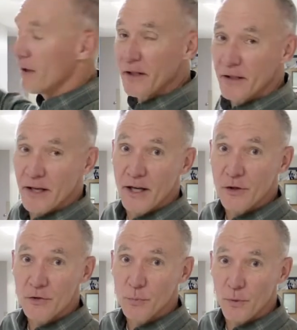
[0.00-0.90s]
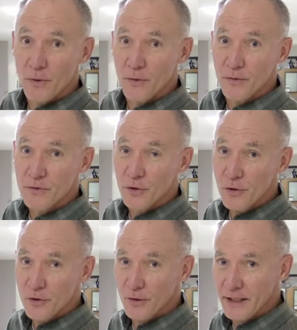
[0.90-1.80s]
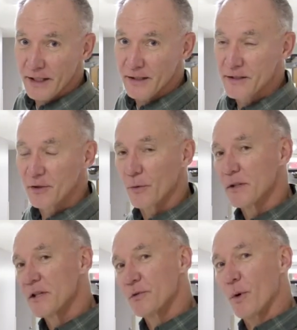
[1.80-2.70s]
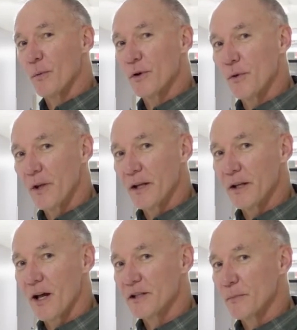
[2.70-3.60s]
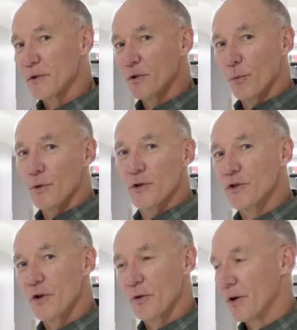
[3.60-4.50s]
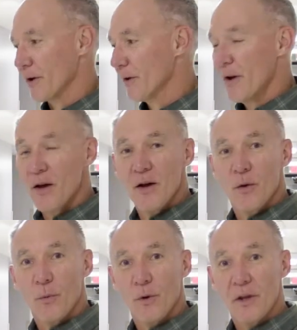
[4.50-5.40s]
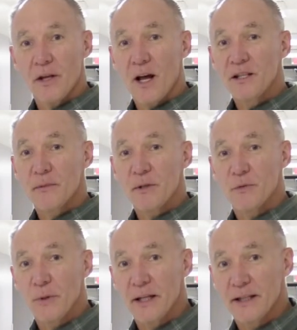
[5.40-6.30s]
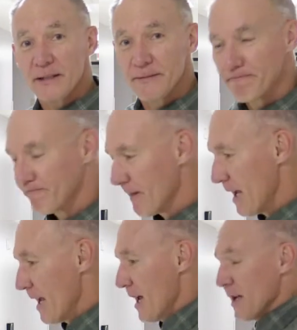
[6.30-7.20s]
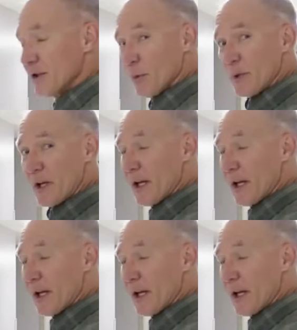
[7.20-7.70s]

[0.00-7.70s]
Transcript: then here's where surgery is. So this is where we do the endoscopy. So we're going to show you where the endoscopy suite is. So when you